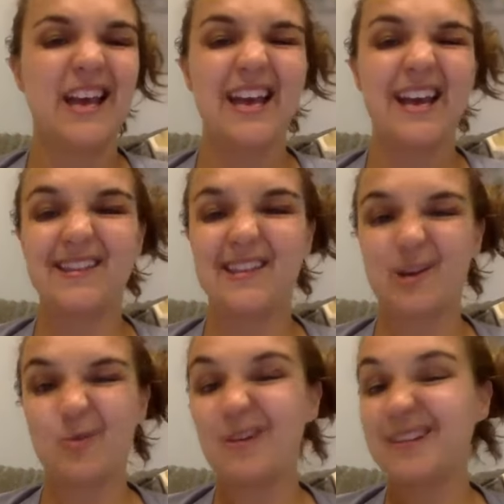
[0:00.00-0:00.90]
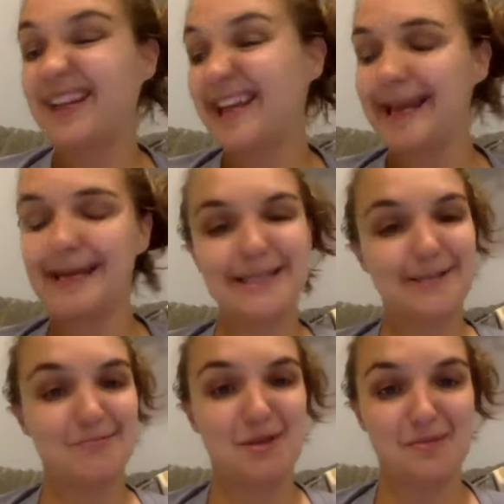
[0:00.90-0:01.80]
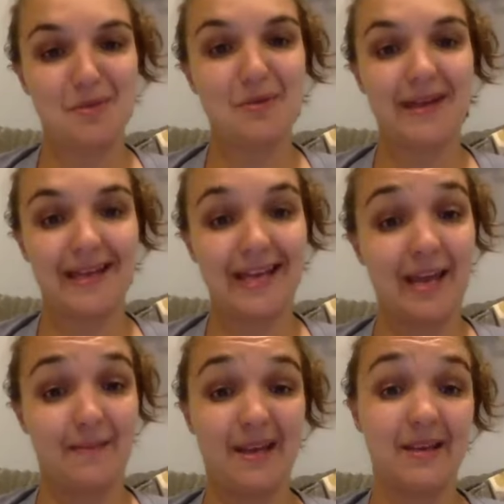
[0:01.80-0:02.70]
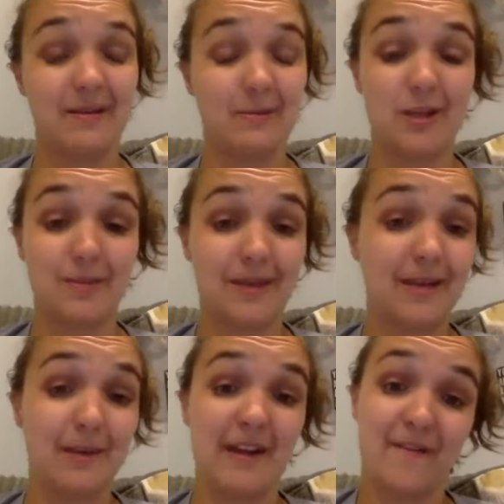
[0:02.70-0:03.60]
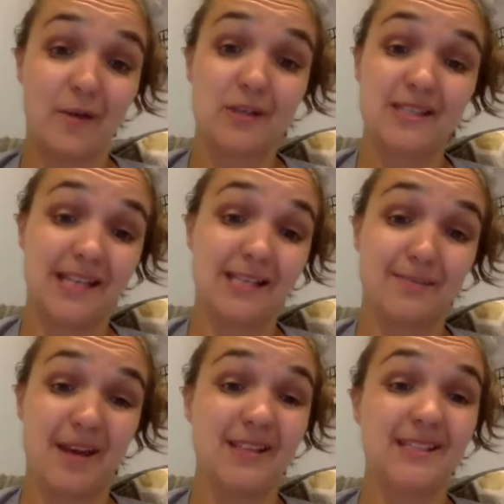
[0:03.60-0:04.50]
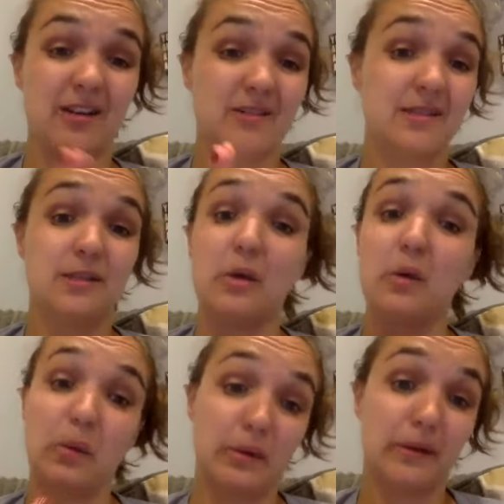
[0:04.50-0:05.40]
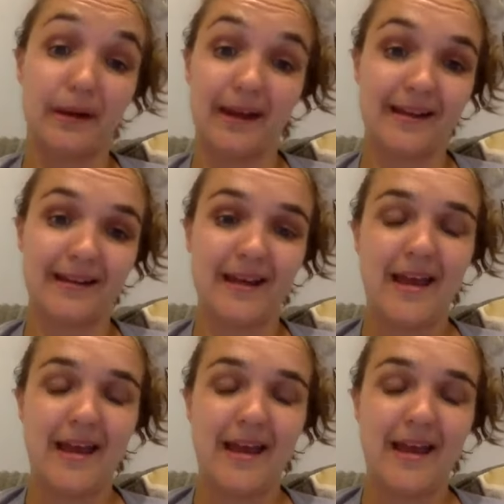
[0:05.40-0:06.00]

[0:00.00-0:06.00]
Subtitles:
and there were like 18 people that came in with me in my first 6 months that are still ordering.